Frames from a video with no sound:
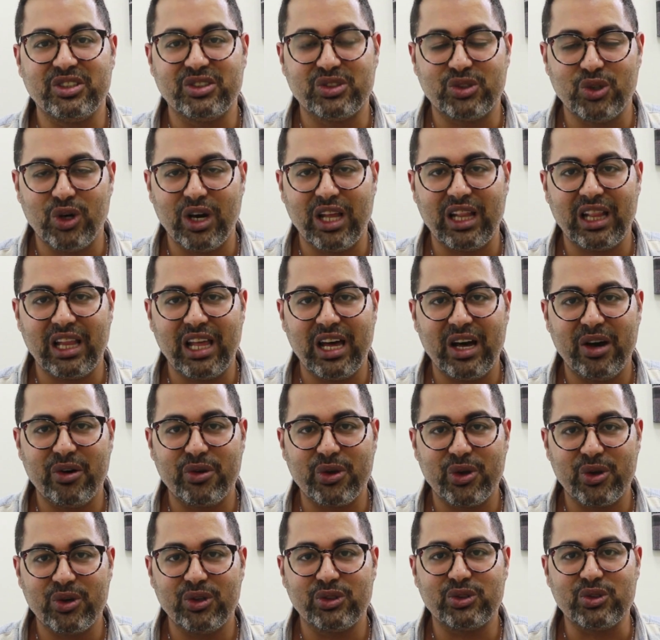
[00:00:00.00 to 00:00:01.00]
to
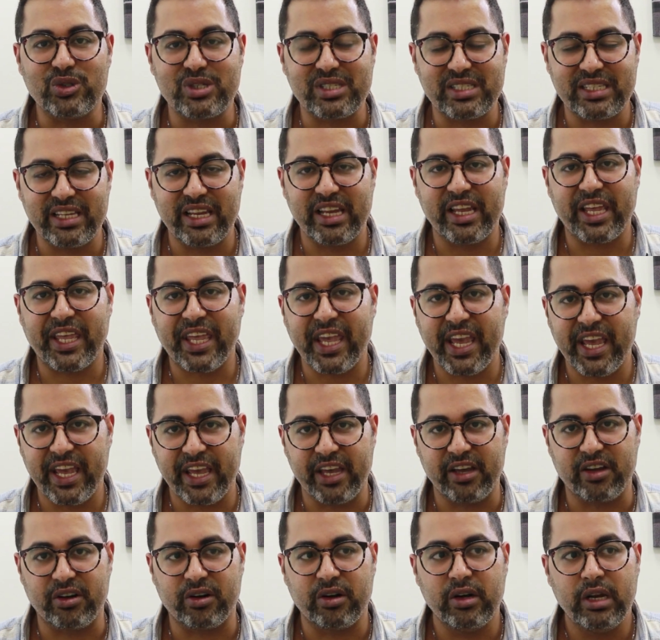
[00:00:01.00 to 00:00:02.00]
allow you to stay
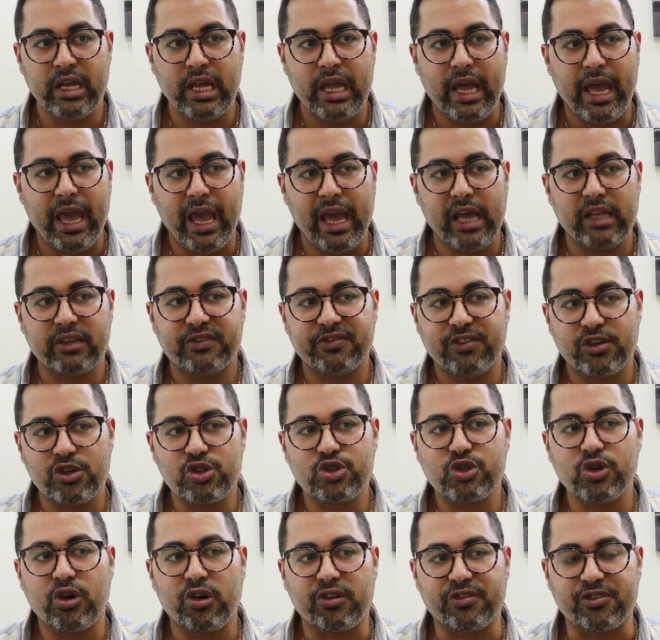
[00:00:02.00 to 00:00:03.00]
here. And for
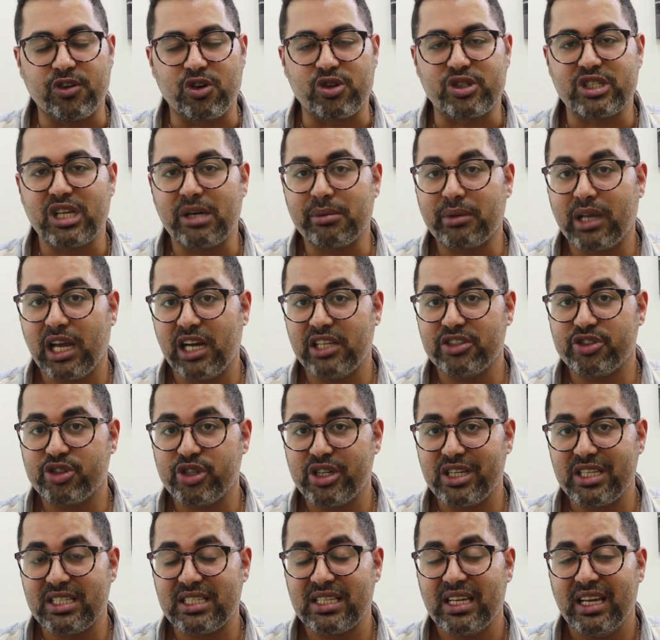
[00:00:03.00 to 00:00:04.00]
sure, for some
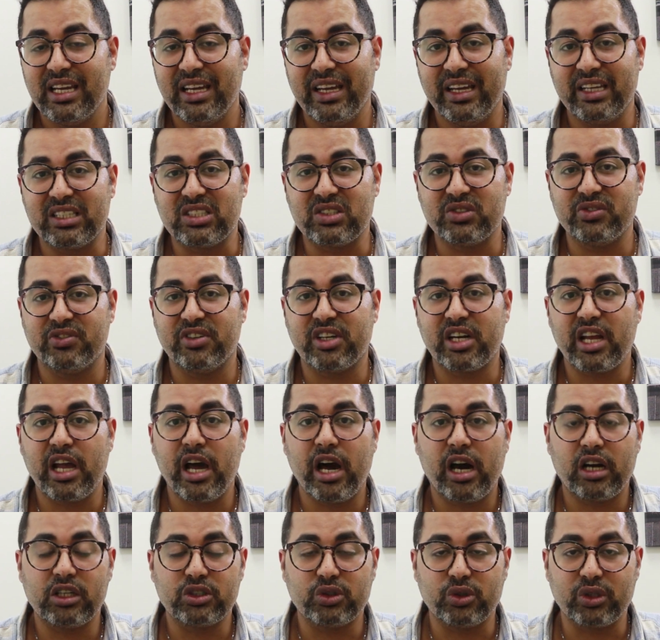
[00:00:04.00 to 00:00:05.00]
countries, it's very
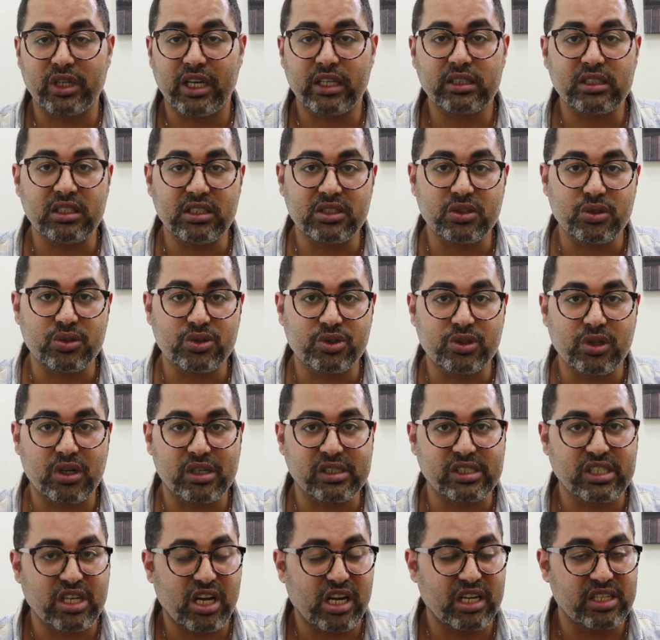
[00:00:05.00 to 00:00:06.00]
hard to get into
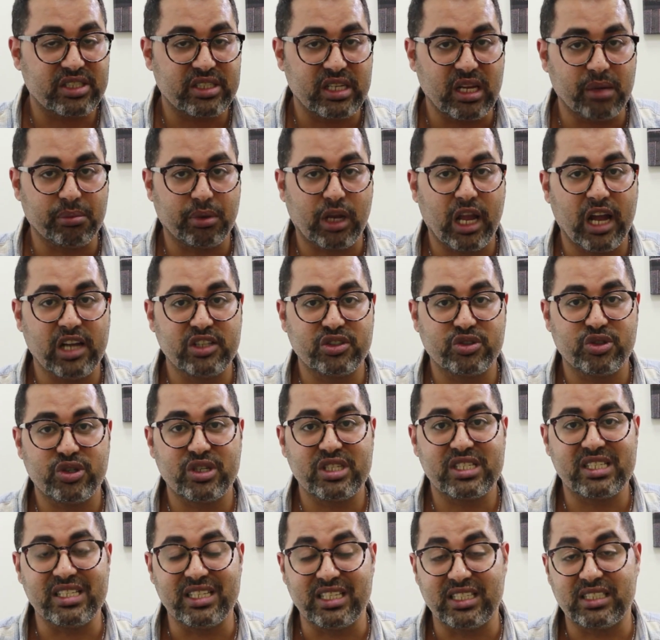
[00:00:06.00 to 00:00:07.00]
Georgia. Some
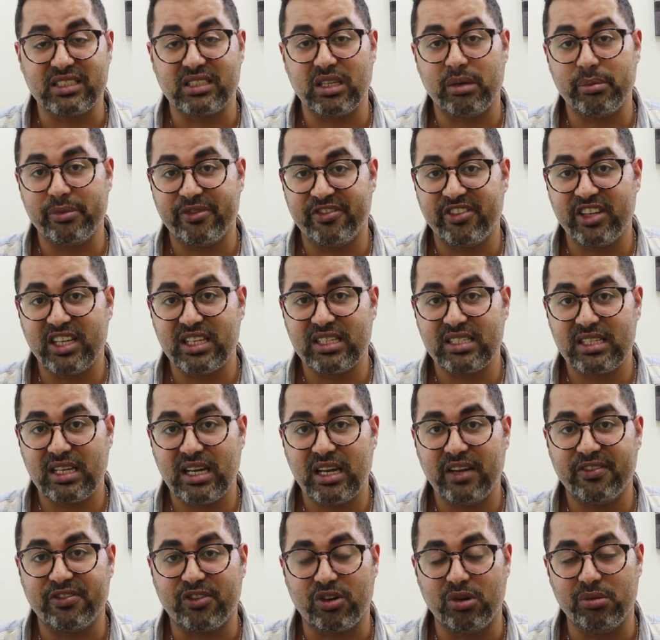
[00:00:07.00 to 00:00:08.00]
countries need some
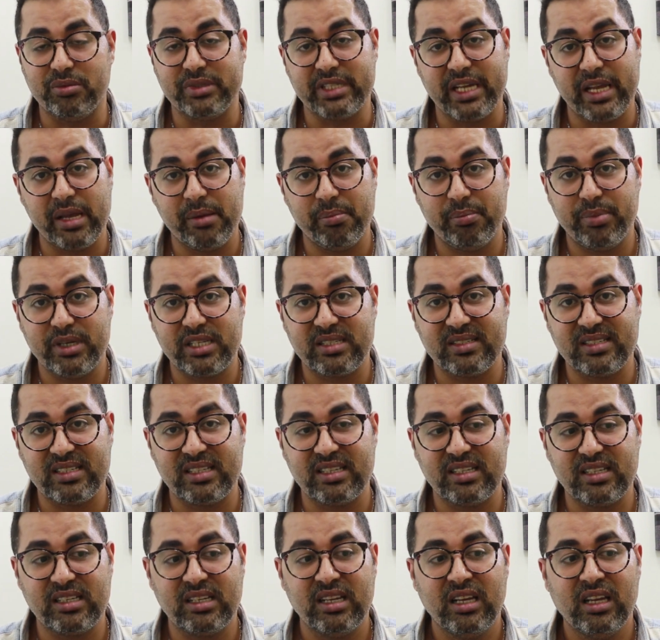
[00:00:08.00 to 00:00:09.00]
visa from the
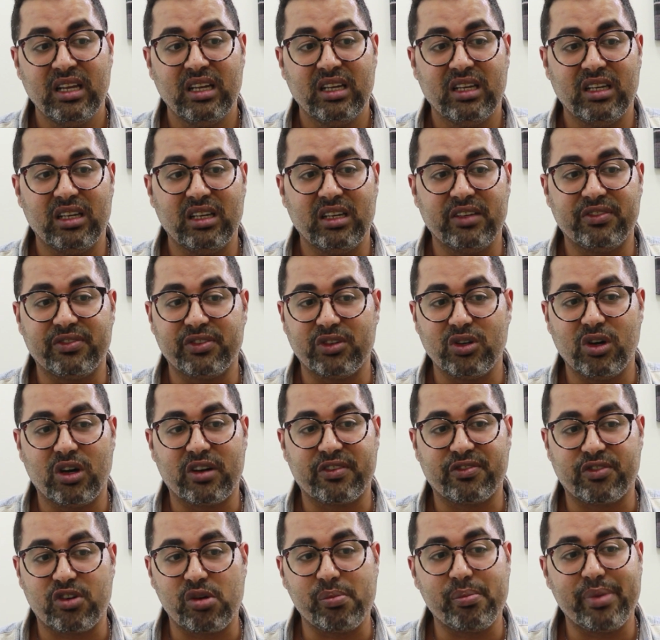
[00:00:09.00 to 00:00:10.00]
embassy if you
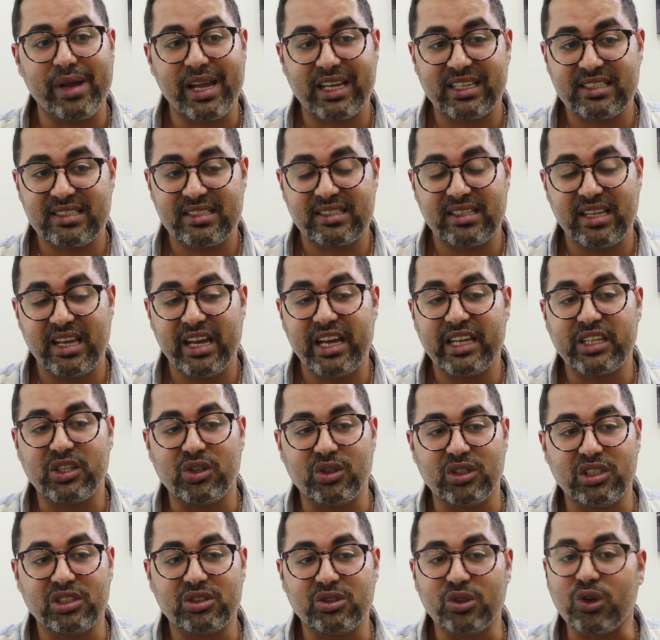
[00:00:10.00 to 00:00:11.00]
are from
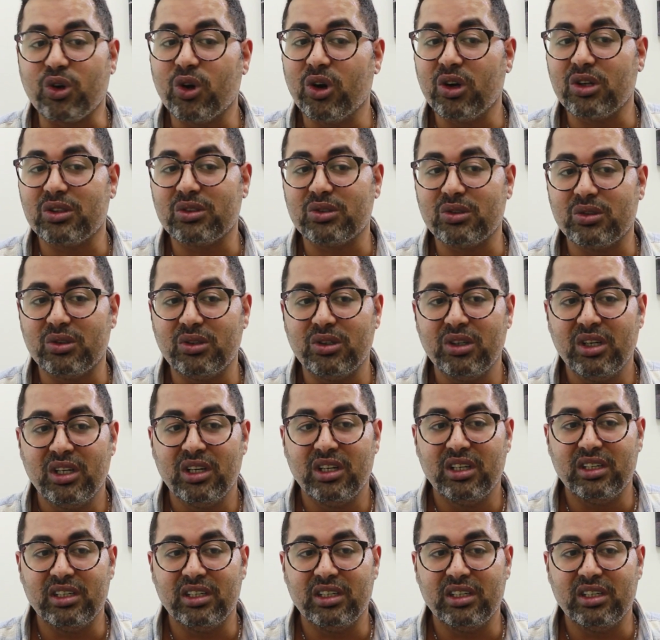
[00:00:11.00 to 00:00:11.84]
Pakistan, you need to go to